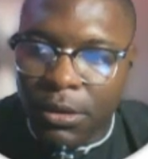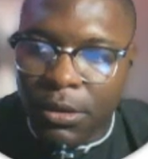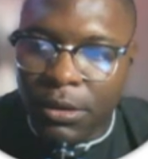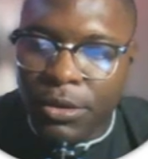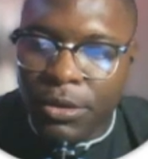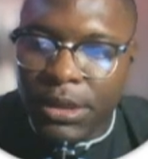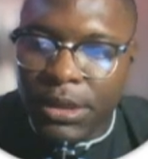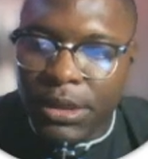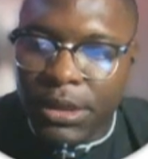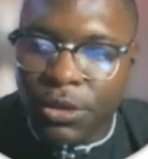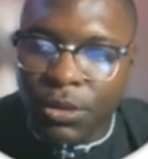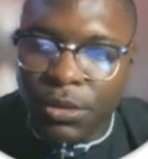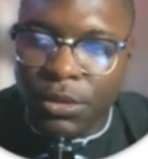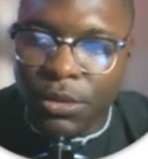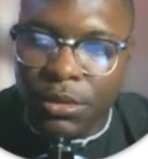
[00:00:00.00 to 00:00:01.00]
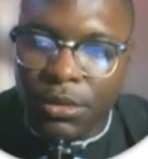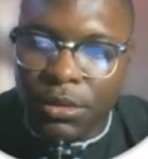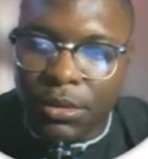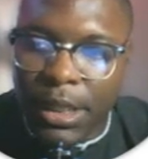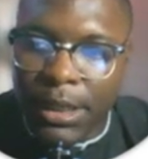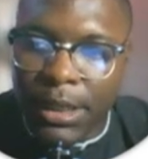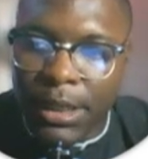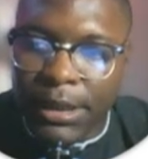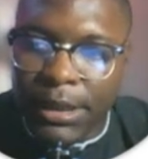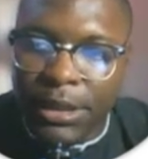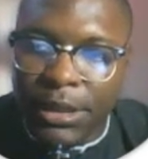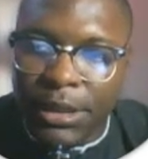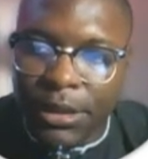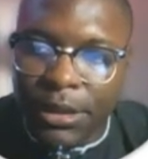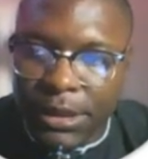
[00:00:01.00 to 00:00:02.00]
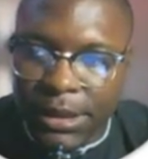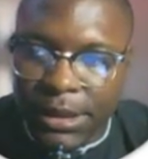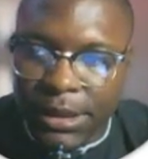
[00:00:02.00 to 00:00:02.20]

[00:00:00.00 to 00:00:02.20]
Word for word: will be asking if, if Emacs is a programming language